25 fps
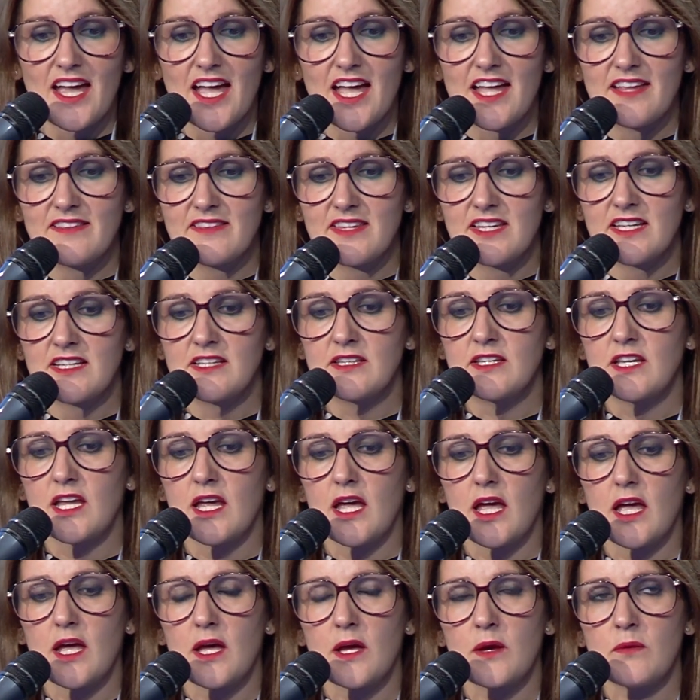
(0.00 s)
Then
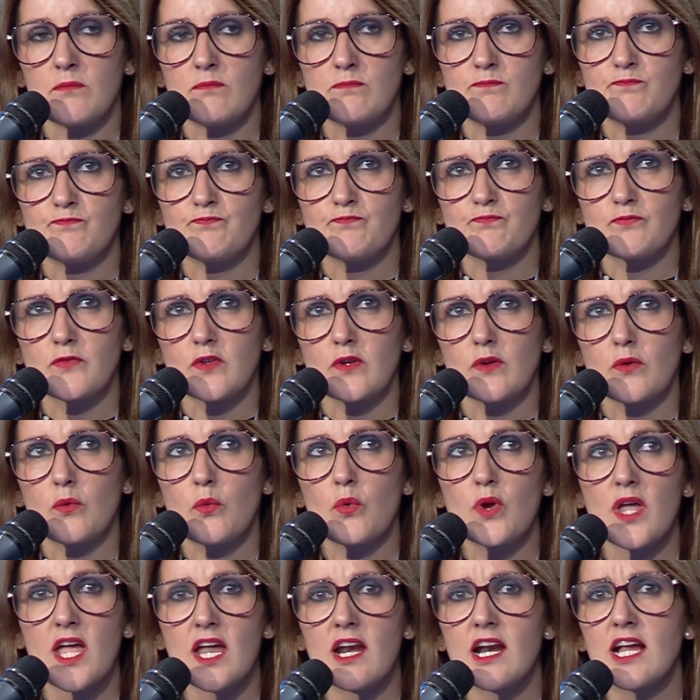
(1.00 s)

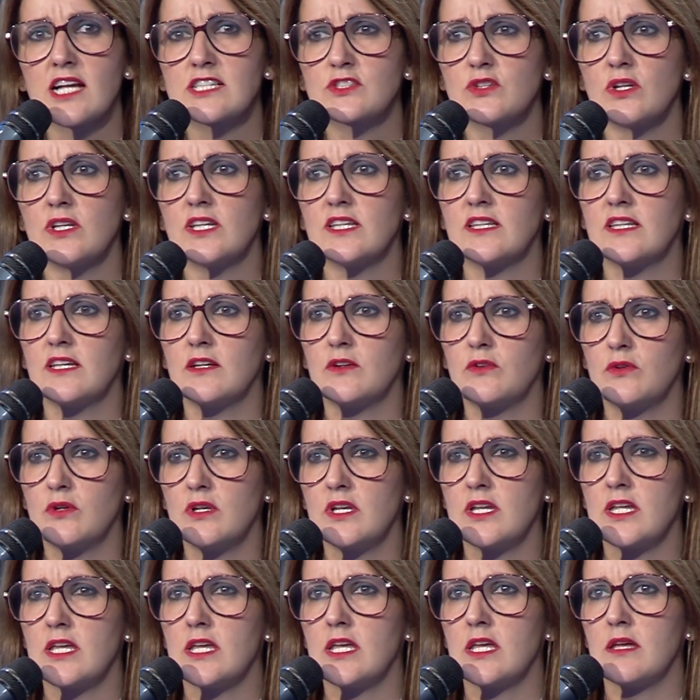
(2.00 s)
we are actually the
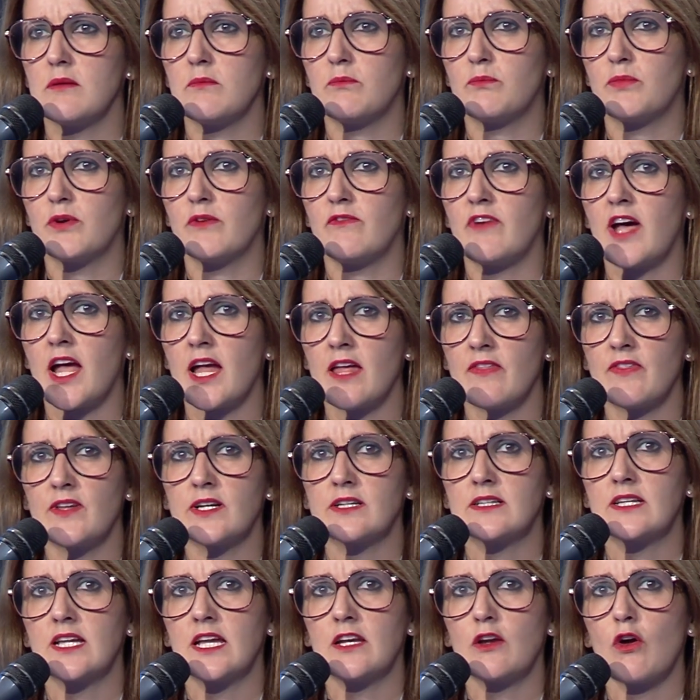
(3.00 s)
only provider
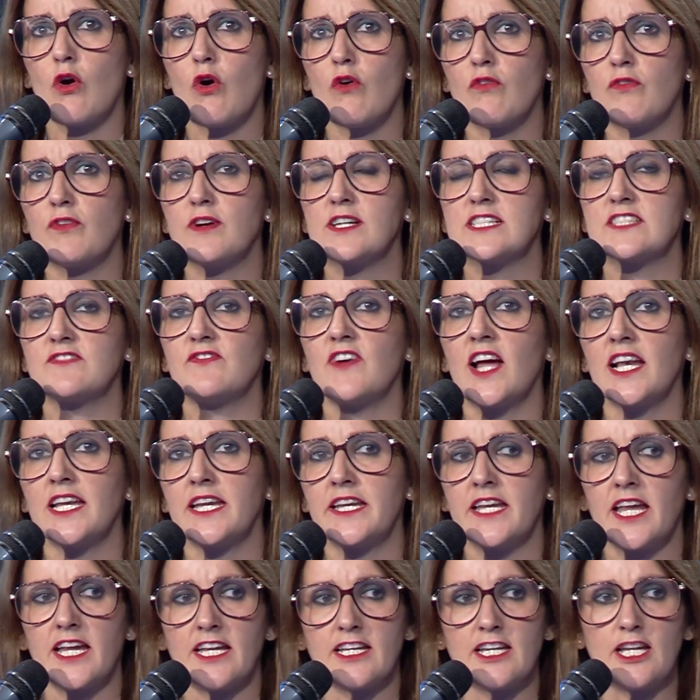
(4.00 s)
that offers
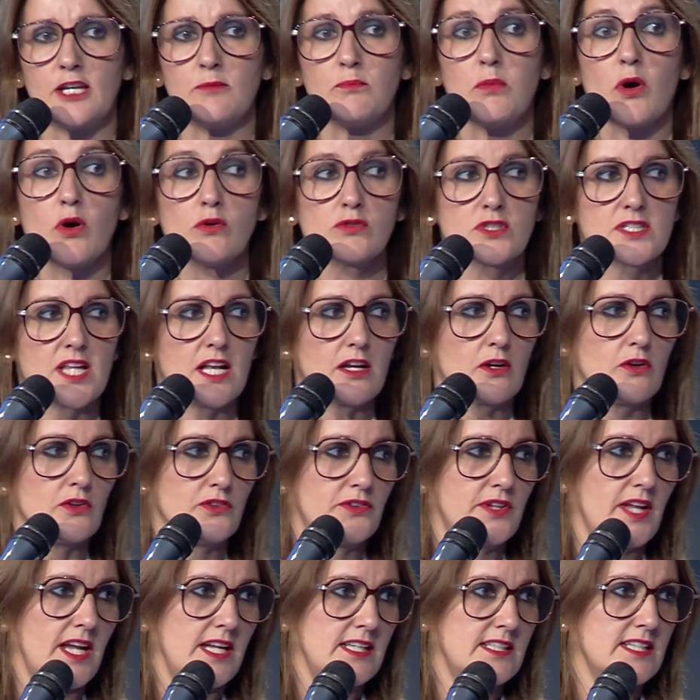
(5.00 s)
validated postal code
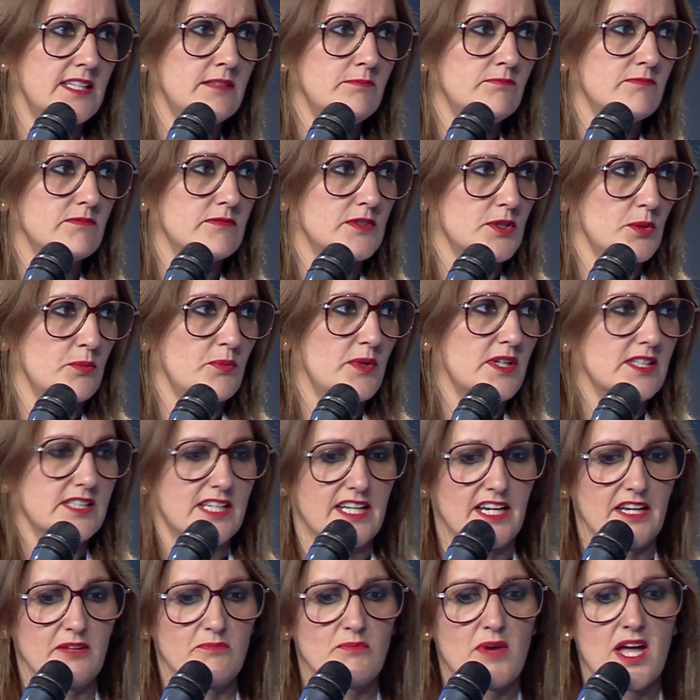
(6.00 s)
data, so bear
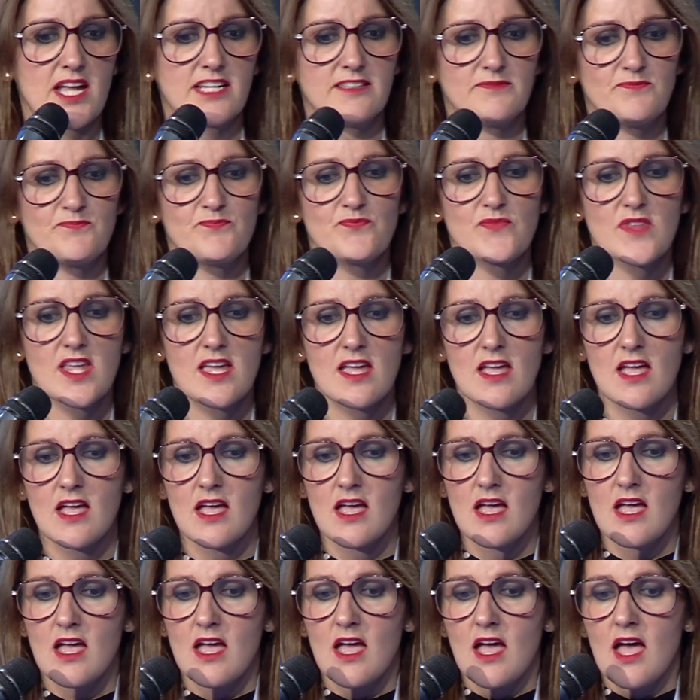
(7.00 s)
that in mind.
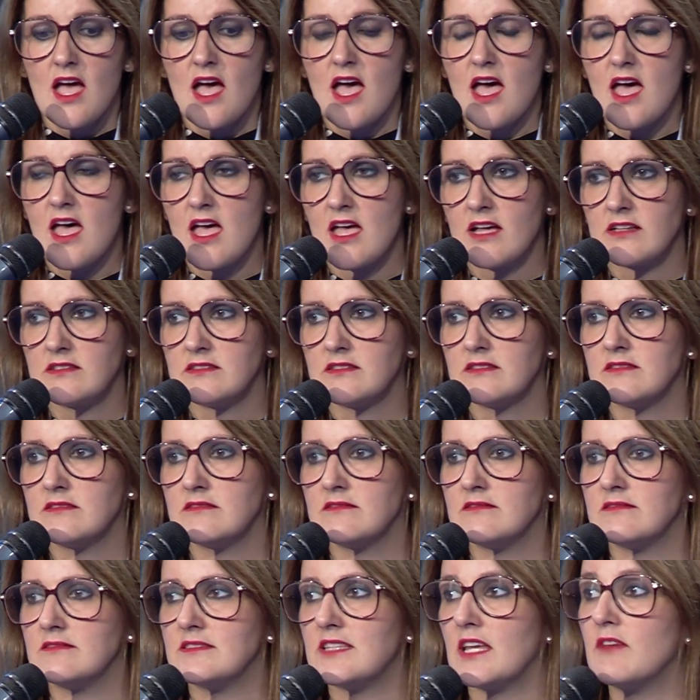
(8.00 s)

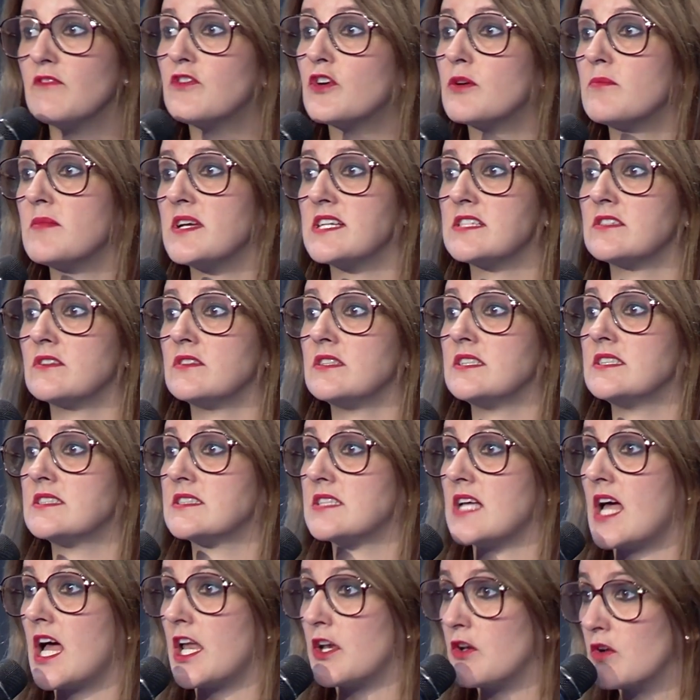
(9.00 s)
And the information is
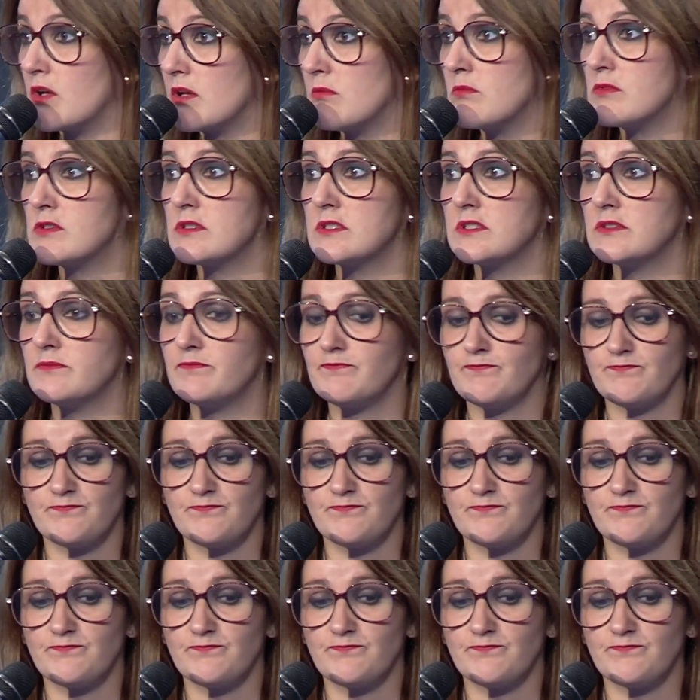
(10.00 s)
anonymous.